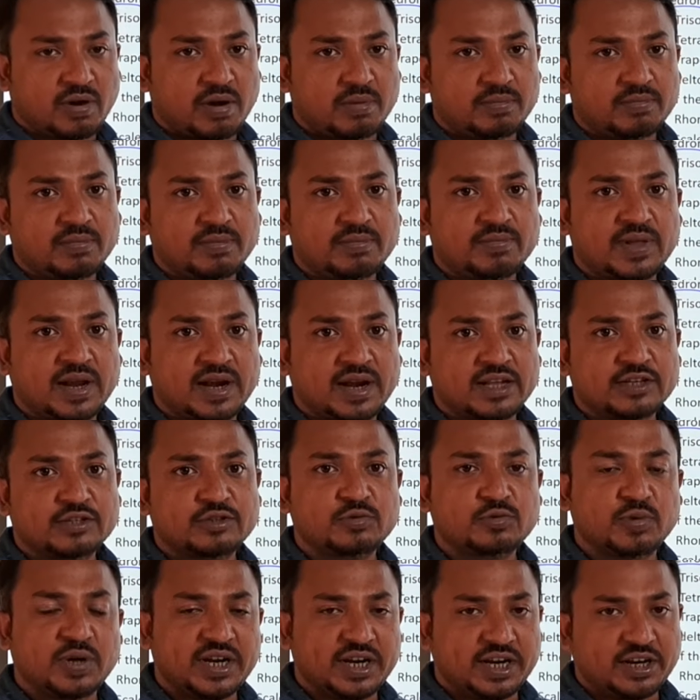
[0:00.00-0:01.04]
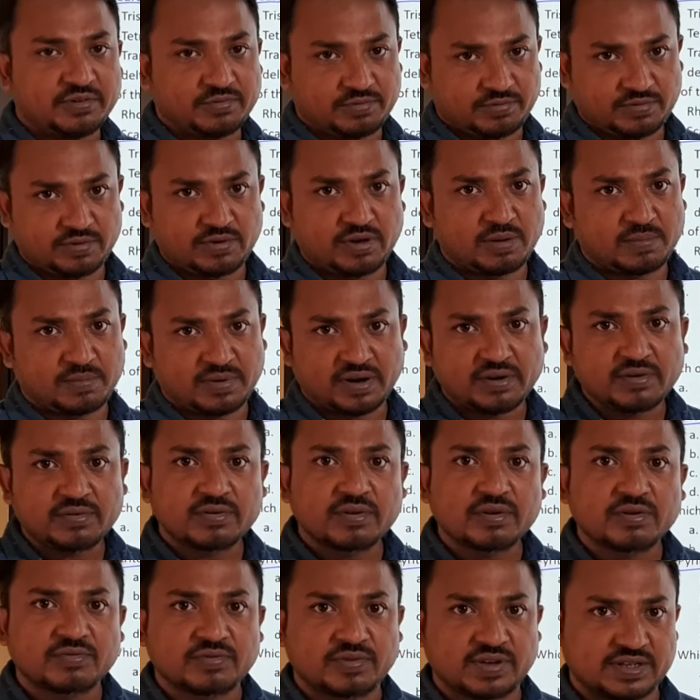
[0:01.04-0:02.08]
form that has 24 number of
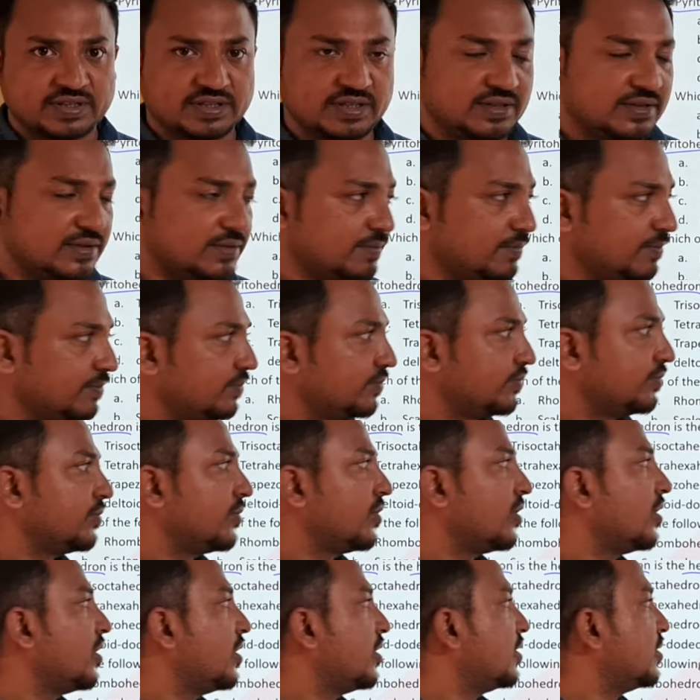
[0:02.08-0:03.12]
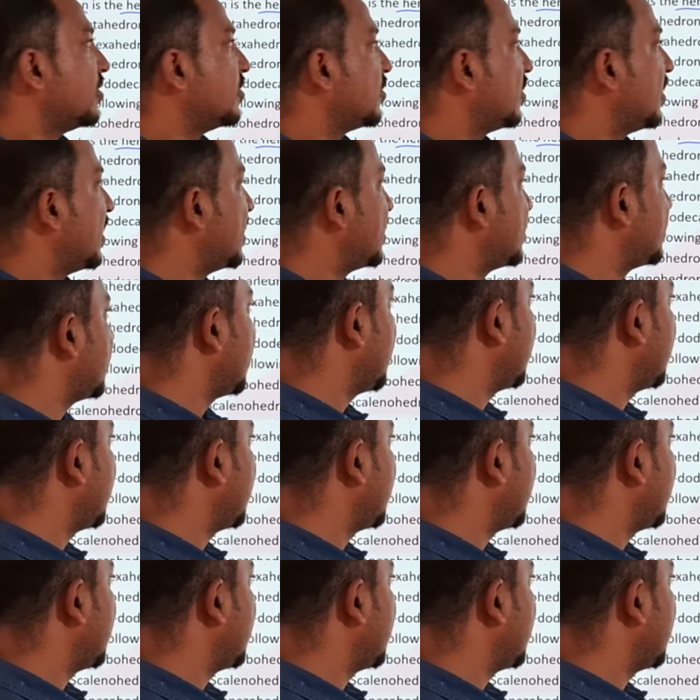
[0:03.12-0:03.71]
faces. So let's